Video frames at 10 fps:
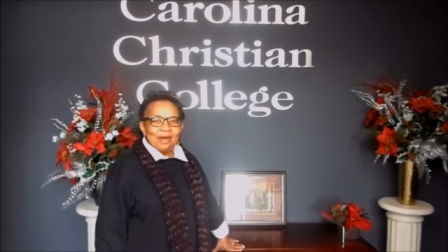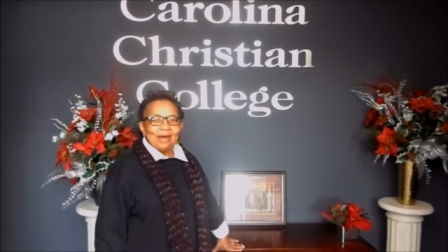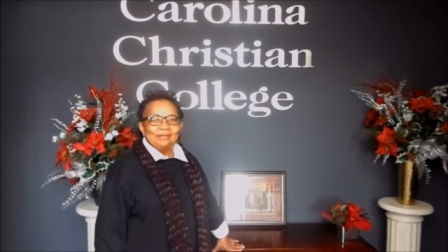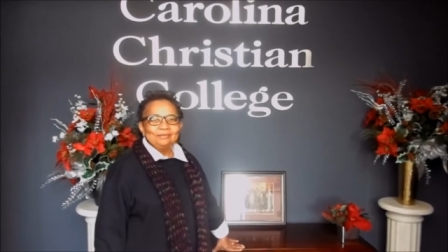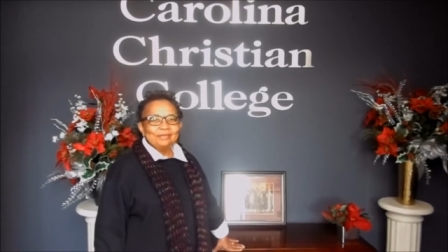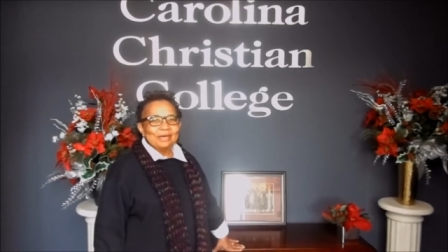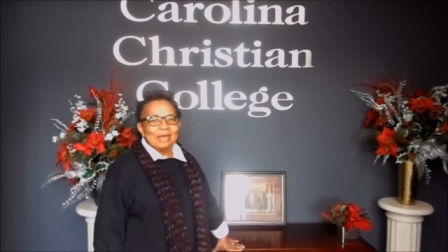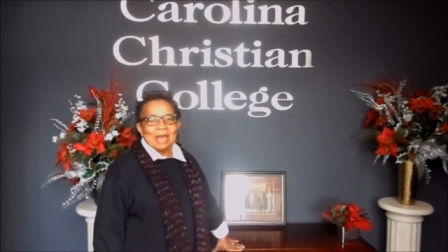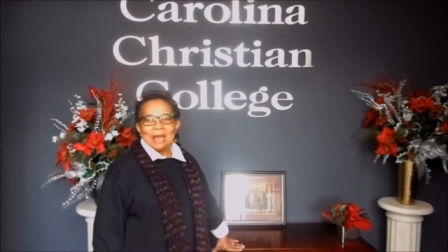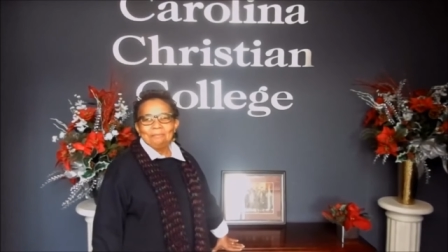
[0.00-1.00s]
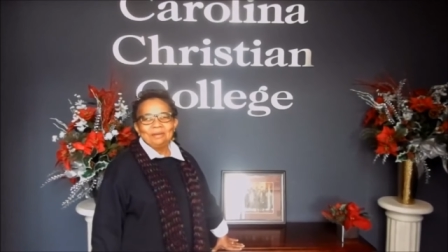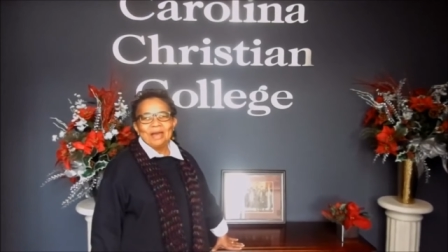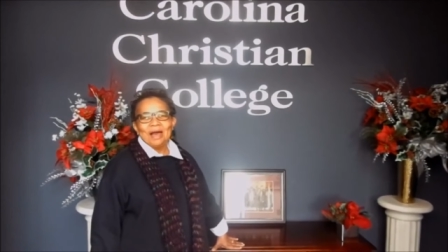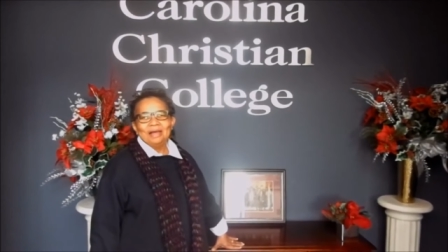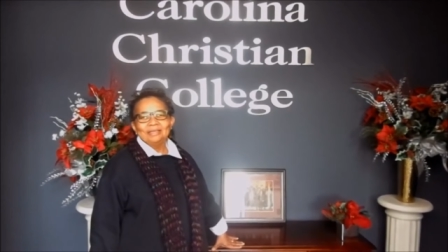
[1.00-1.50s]
I say happy
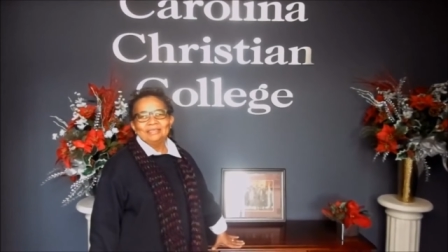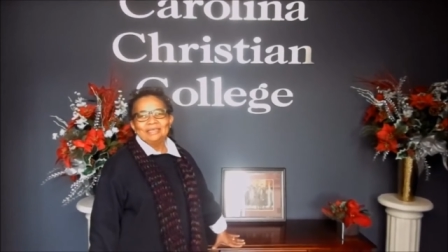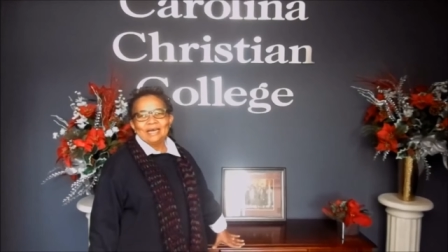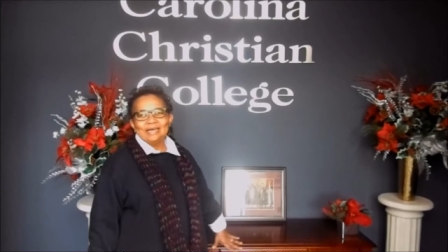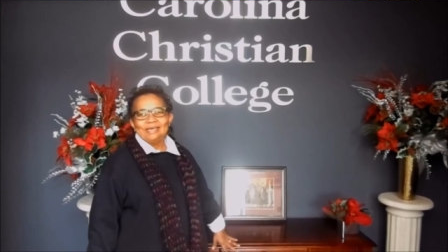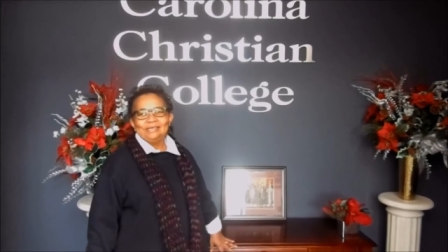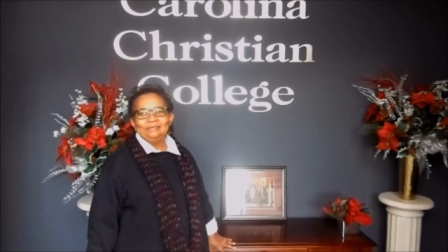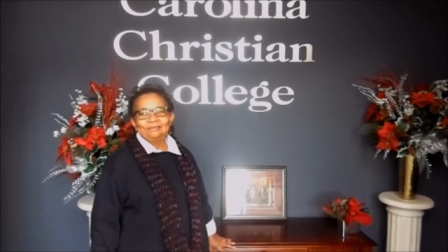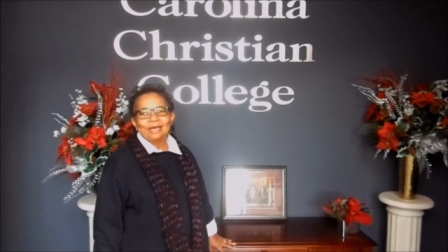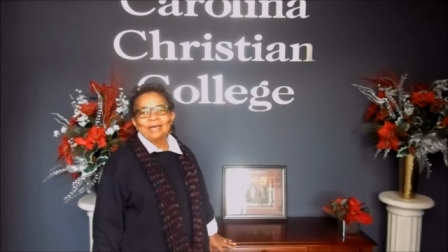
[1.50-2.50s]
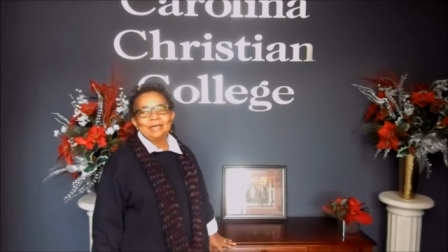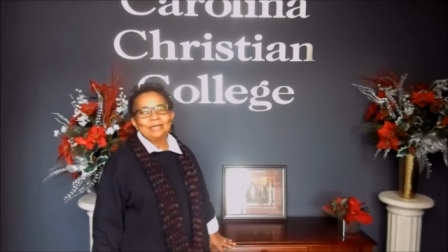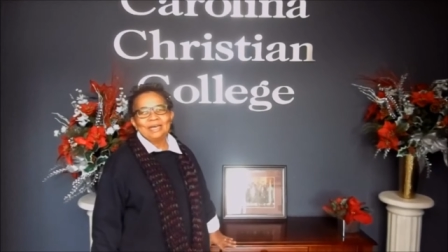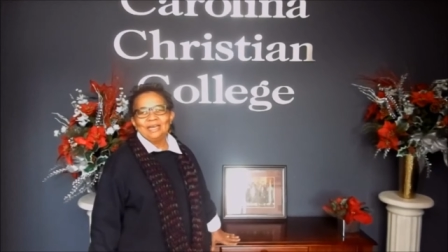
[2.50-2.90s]
holidays and